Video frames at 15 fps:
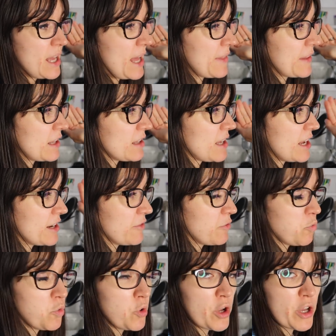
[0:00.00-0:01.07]
And then I'll kind
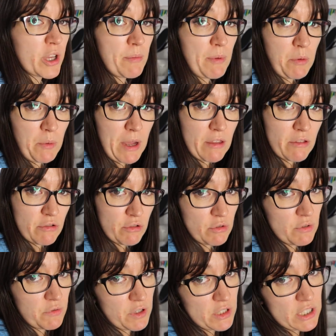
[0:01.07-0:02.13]
of work my way through
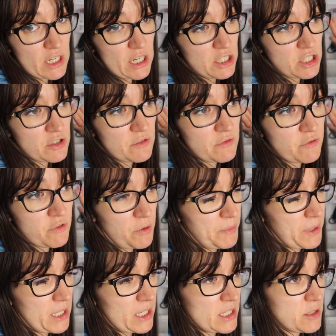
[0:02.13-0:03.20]
the footage from
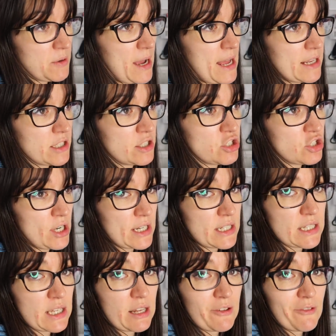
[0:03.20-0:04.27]
beginning to end, trying
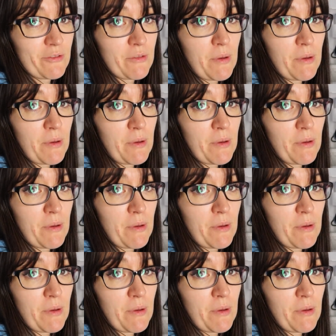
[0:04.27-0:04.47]
to kind of